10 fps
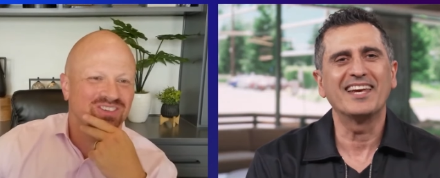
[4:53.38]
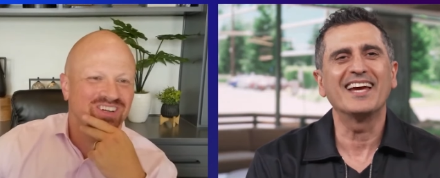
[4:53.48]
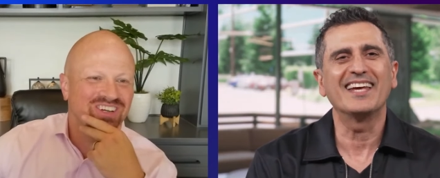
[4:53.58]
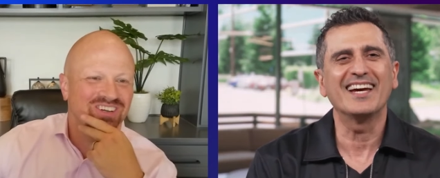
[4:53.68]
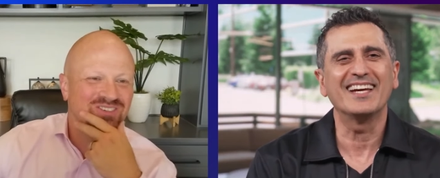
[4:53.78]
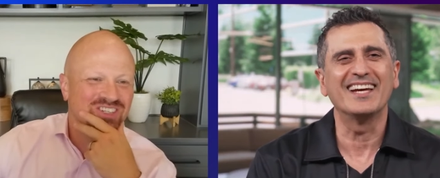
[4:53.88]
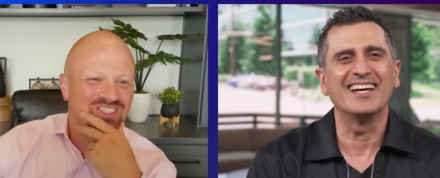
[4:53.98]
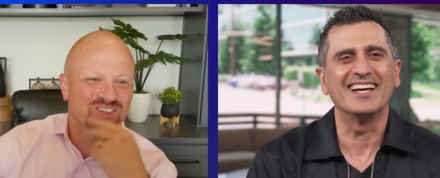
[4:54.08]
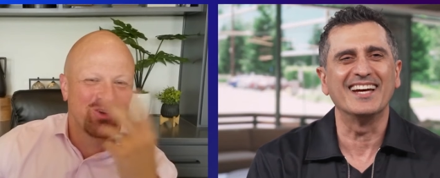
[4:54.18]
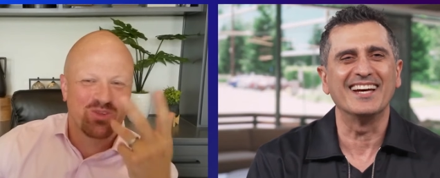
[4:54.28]
Speaker 1: yeah, uh, yeah. you
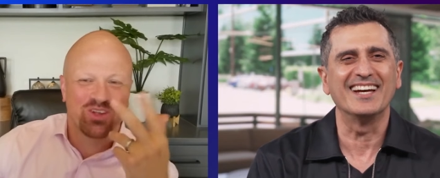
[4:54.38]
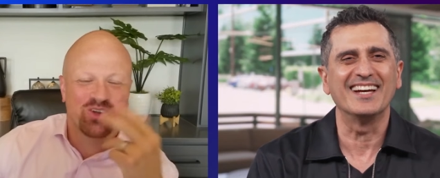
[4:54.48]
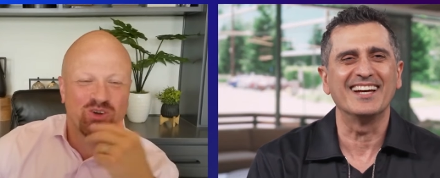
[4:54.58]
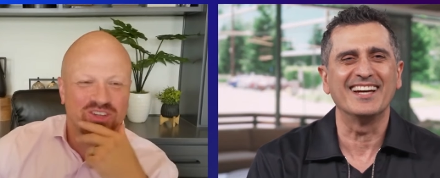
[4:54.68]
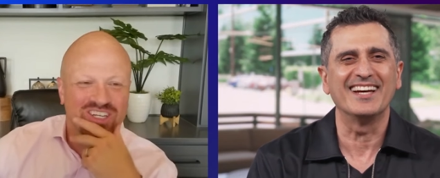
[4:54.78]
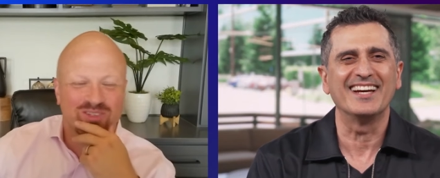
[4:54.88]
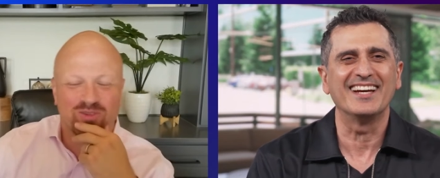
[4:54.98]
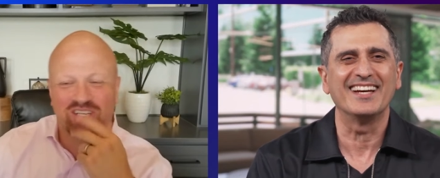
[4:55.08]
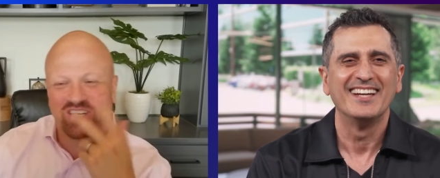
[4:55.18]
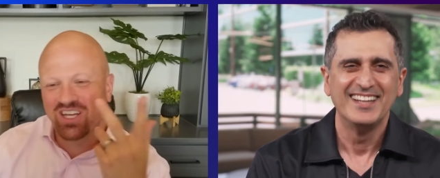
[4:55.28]
know where the goal is.
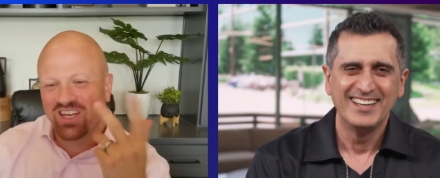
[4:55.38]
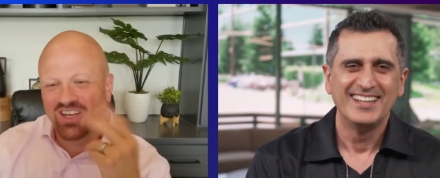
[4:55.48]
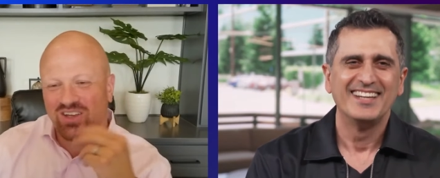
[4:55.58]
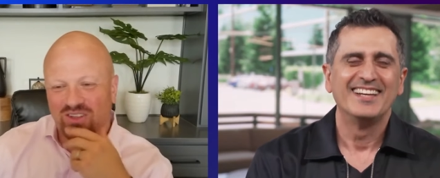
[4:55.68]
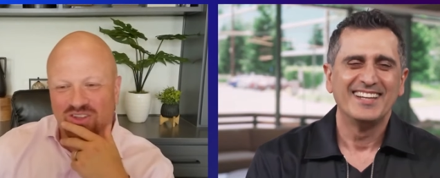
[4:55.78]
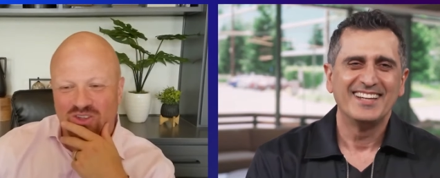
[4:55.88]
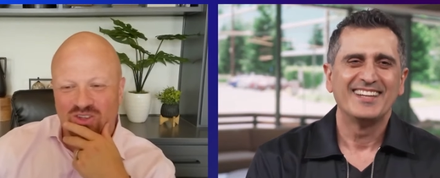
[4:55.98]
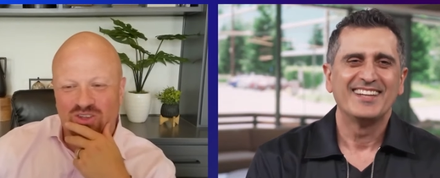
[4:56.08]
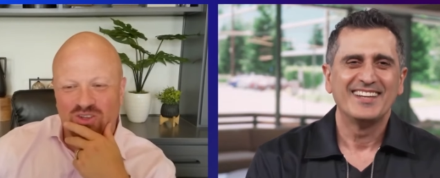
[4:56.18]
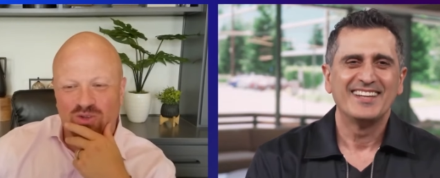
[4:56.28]
Well,
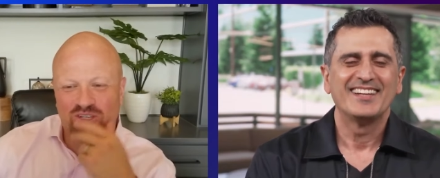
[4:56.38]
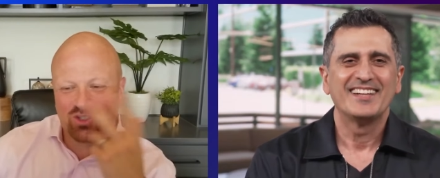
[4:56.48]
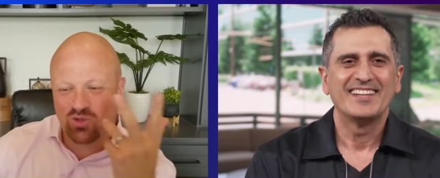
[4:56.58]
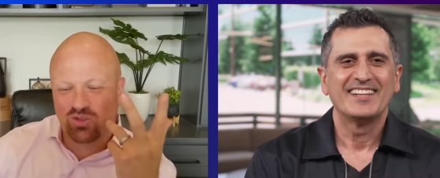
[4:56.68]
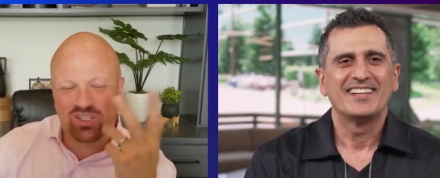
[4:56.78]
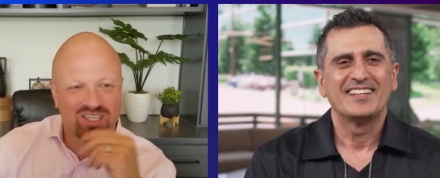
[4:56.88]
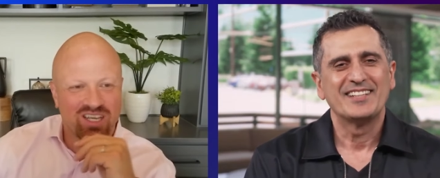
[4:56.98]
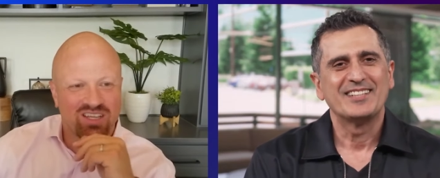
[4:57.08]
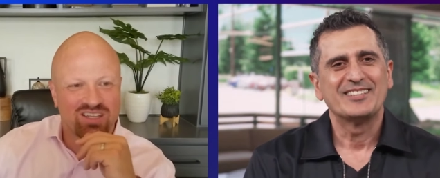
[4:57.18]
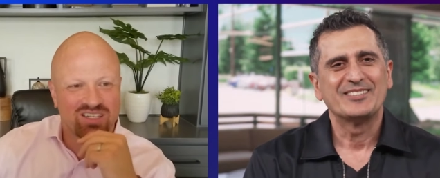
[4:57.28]
you could truly say
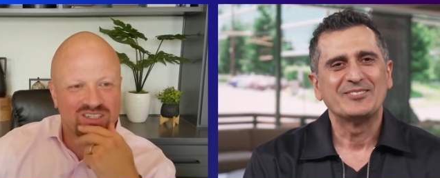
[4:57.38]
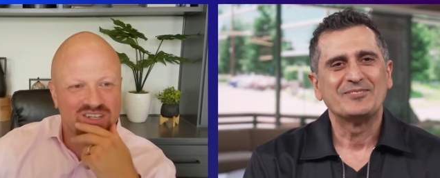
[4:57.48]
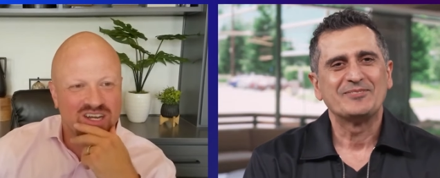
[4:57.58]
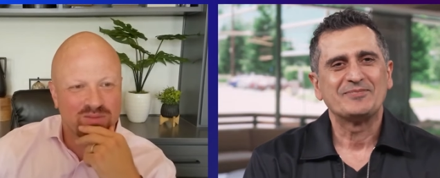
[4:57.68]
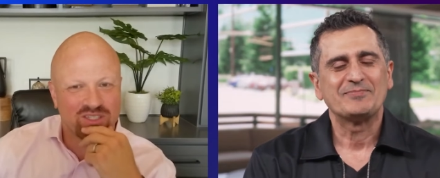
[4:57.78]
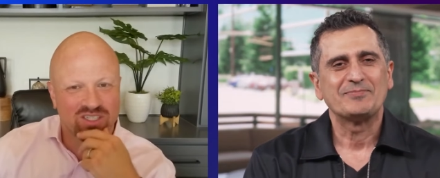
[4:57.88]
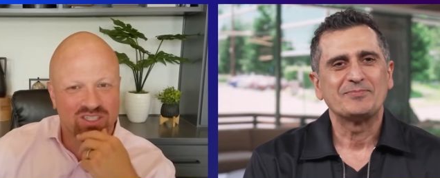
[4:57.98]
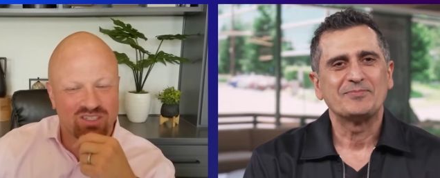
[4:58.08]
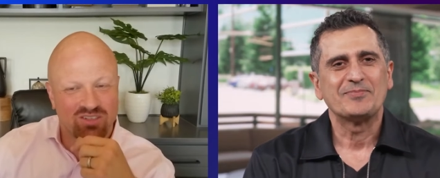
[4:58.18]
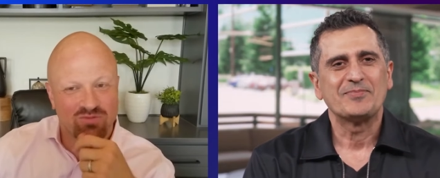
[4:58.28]
that Synopsys is
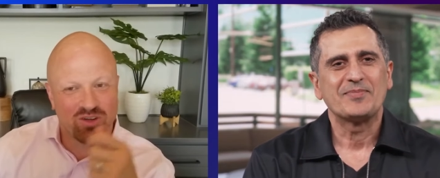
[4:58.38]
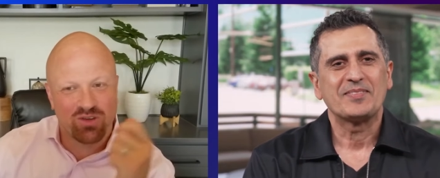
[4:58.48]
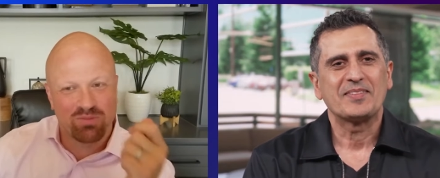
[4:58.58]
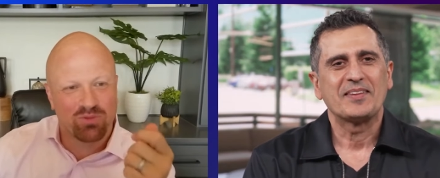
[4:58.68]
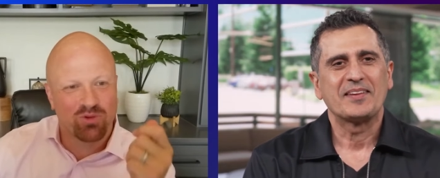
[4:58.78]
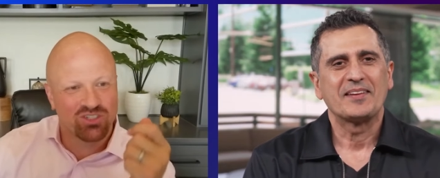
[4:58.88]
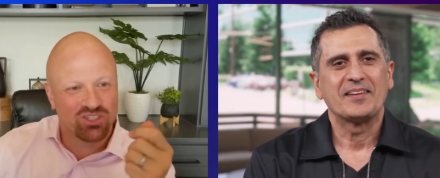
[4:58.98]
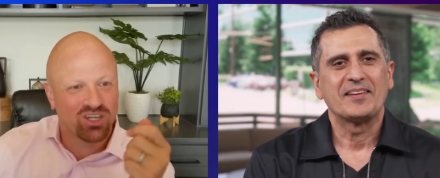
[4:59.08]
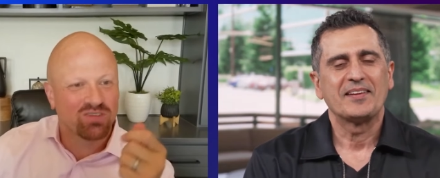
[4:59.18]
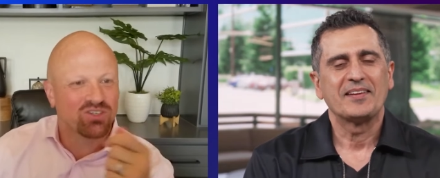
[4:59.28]
a very important
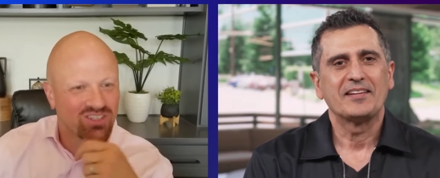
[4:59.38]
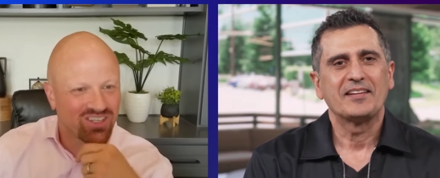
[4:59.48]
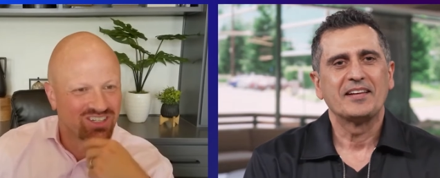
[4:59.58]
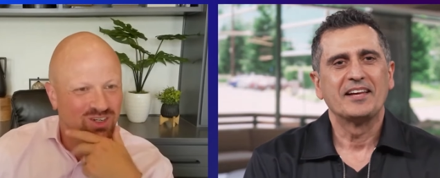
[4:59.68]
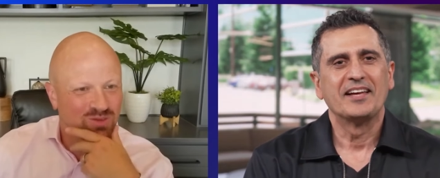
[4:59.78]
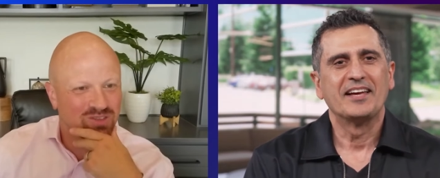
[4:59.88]
shovel in terms